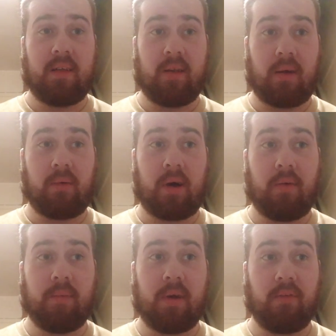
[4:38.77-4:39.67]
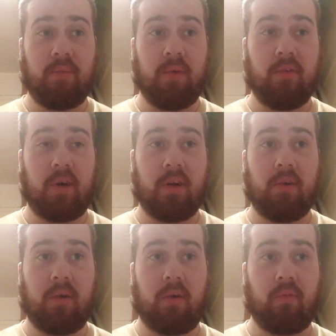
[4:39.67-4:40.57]
So that will help me. I've been trying to
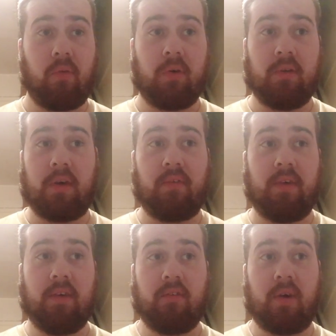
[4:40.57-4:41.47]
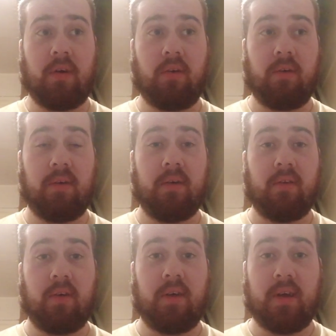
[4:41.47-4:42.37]
do a lot of walking stuff and just trying not
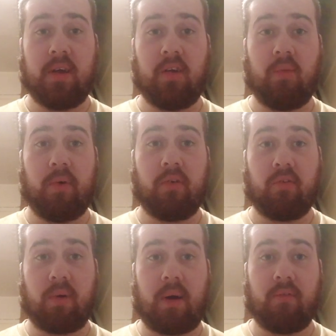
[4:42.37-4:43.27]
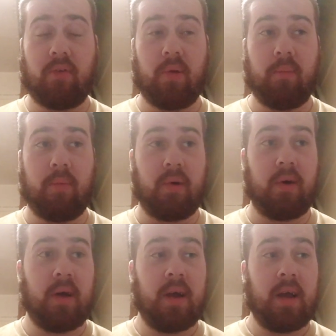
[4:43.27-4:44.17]
to eat too much crap food,
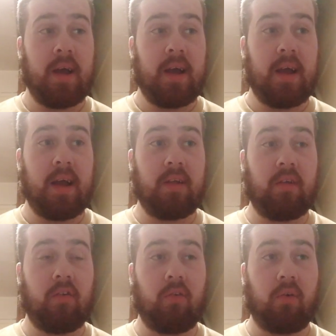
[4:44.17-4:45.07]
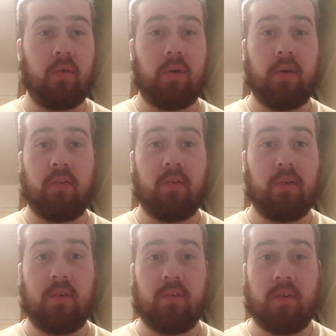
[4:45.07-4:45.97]
but it's a struggle because
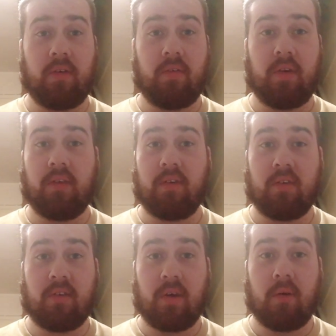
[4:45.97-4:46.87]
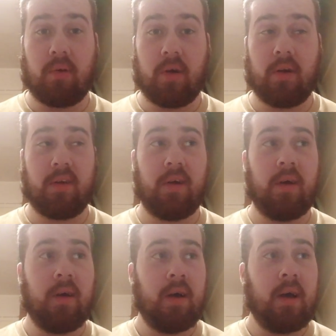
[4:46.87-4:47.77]
junk food is just so good.
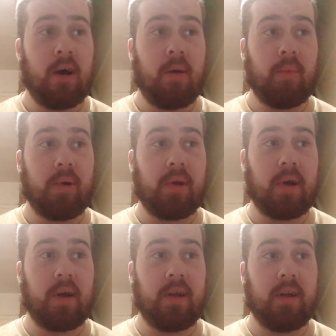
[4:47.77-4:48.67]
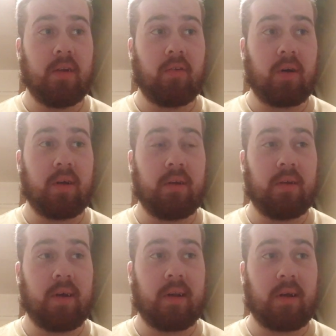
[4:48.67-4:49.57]
But yeah, I need to try and
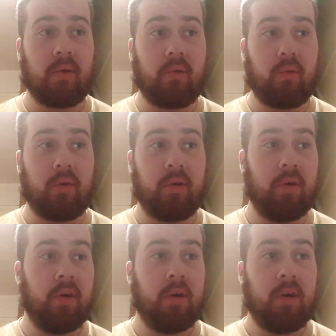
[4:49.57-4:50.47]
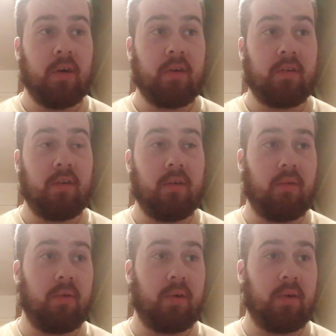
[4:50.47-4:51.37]
cut down
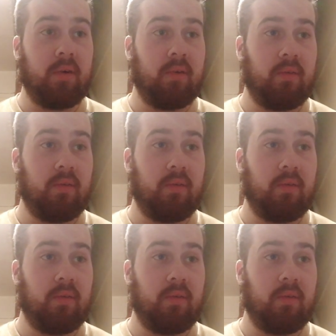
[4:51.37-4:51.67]
all the